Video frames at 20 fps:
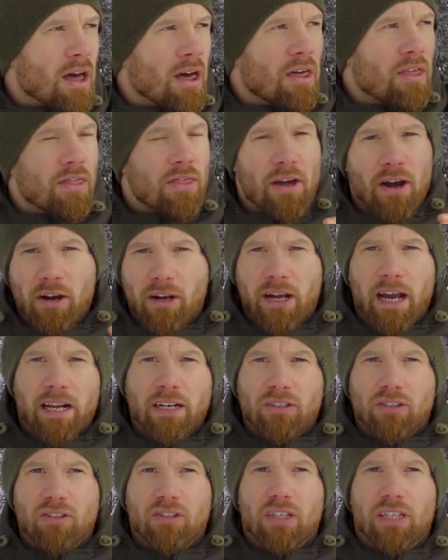They're kind
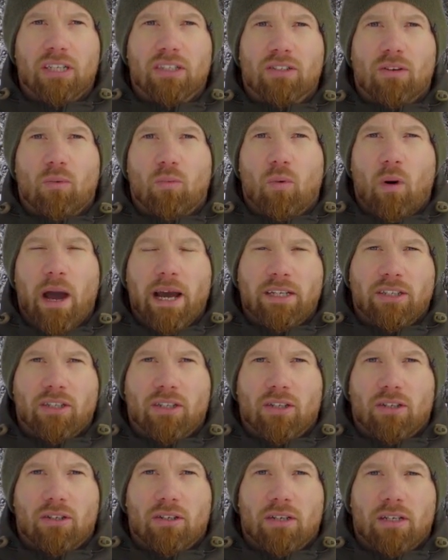of seen as a
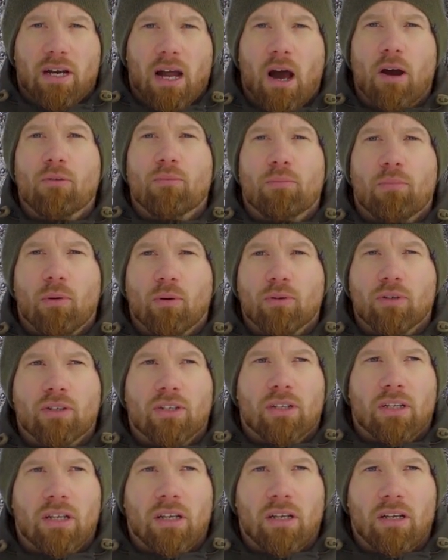western
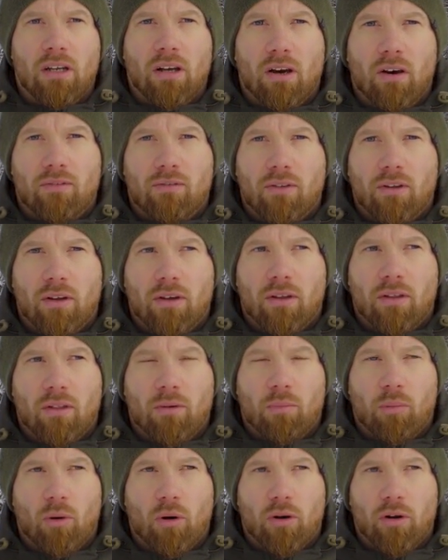outpost of the
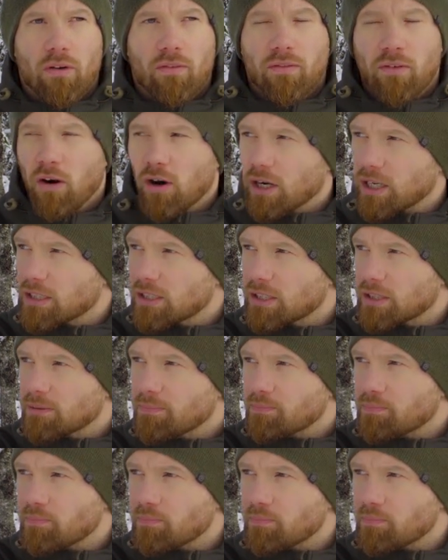boreal forest.